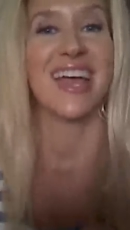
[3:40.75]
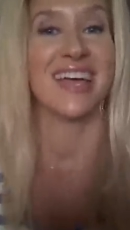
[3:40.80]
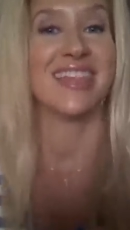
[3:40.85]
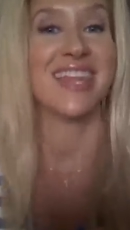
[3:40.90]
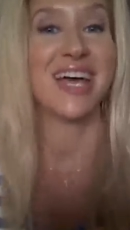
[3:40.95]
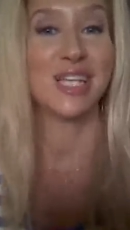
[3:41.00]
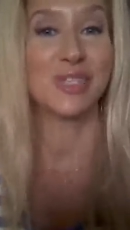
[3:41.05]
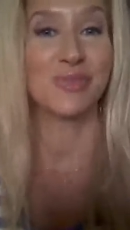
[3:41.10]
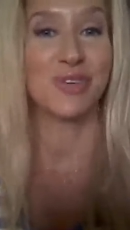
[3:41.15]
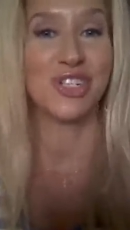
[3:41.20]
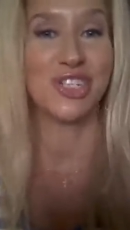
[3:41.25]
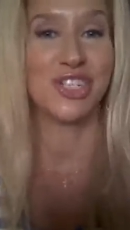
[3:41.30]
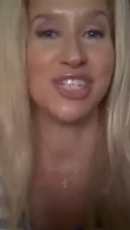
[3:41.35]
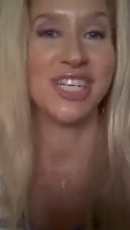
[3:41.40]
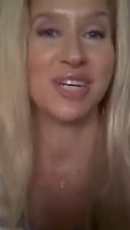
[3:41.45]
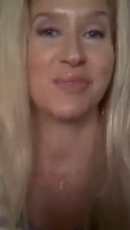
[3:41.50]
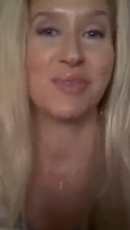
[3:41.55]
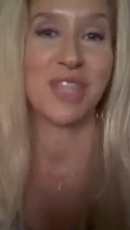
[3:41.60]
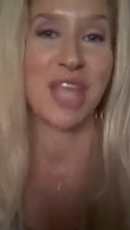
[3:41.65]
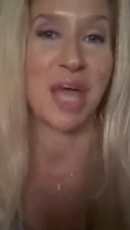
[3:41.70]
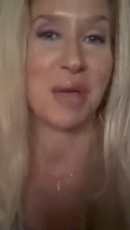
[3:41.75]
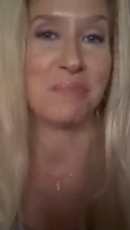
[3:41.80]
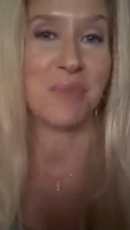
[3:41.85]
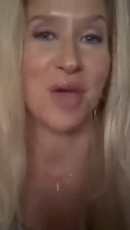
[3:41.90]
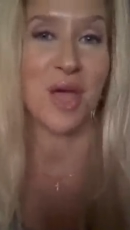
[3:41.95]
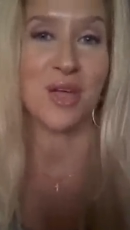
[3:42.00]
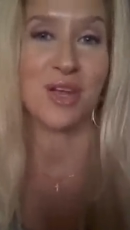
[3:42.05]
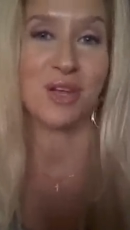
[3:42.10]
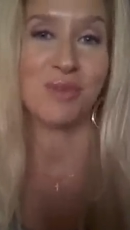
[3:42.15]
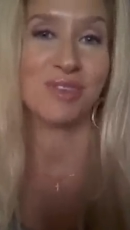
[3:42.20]
And that's what she did with that
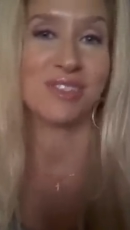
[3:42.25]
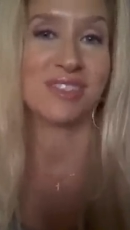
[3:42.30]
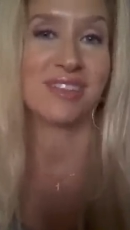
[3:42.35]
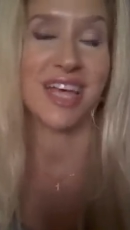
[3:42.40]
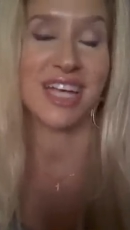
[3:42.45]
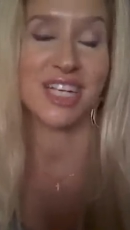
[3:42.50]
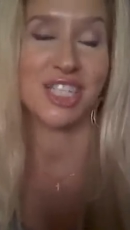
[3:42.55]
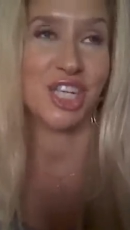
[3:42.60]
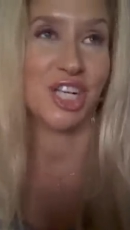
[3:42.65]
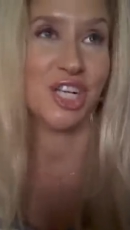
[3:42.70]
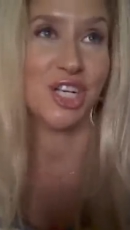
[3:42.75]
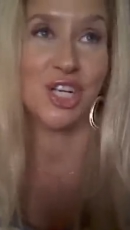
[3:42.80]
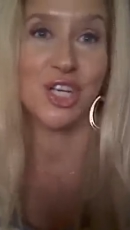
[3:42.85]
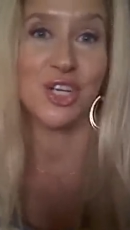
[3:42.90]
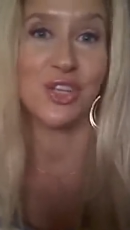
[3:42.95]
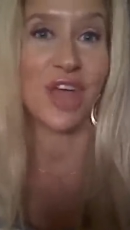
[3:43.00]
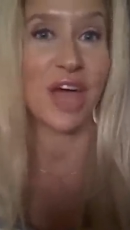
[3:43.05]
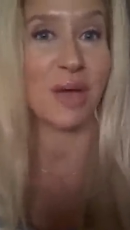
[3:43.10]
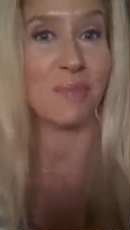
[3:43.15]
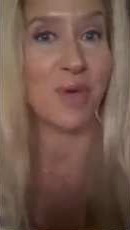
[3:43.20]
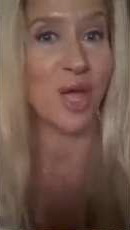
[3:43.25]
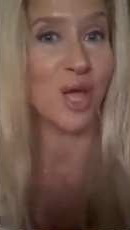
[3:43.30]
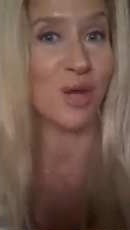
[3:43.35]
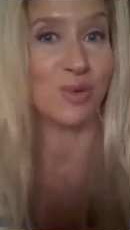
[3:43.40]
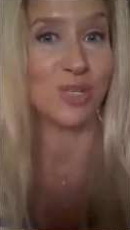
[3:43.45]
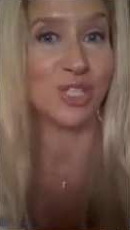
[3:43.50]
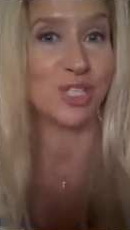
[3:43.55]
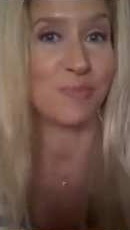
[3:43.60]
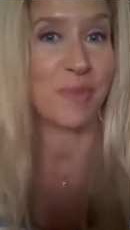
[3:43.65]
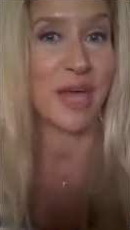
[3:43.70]
bone. It was like she knew that
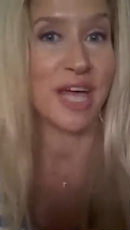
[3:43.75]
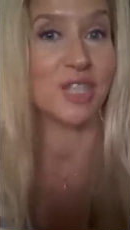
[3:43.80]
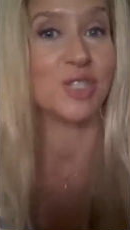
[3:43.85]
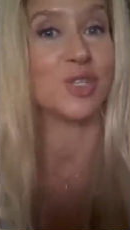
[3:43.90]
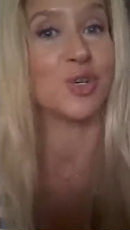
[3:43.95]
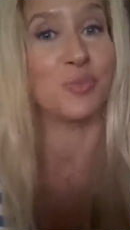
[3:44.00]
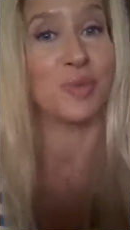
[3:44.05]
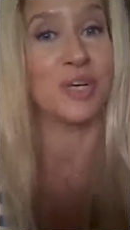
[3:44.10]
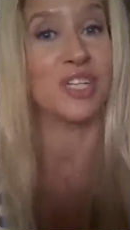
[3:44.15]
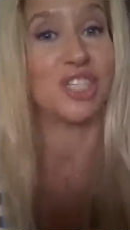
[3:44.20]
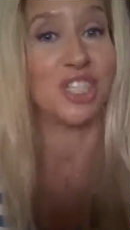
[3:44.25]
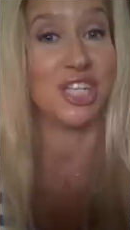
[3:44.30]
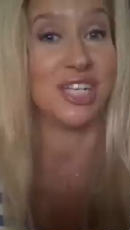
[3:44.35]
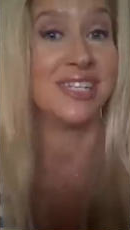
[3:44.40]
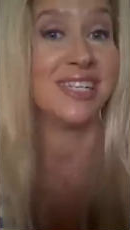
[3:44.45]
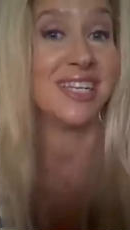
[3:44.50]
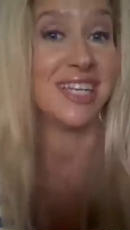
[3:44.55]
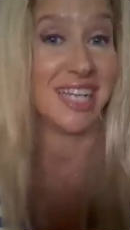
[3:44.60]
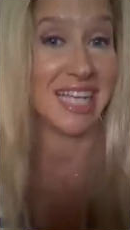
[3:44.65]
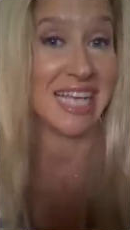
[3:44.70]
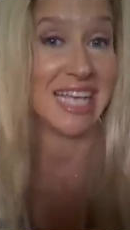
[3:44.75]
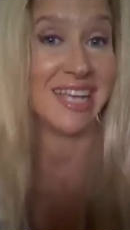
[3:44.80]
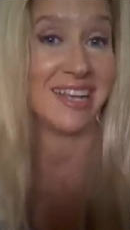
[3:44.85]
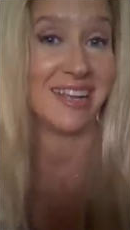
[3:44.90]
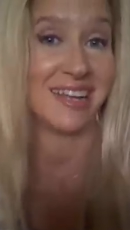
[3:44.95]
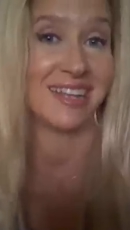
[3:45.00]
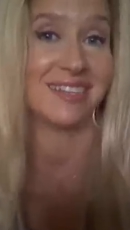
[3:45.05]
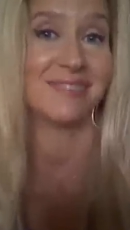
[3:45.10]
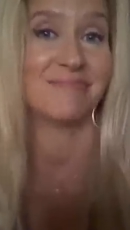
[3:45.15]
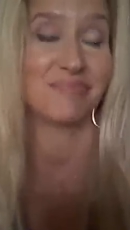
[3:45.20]
bone was special, but she did
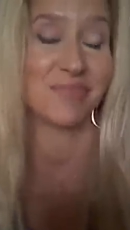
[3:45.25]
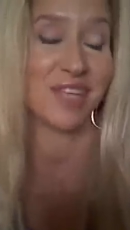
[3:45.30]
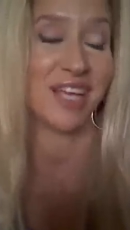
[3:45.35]
eat it.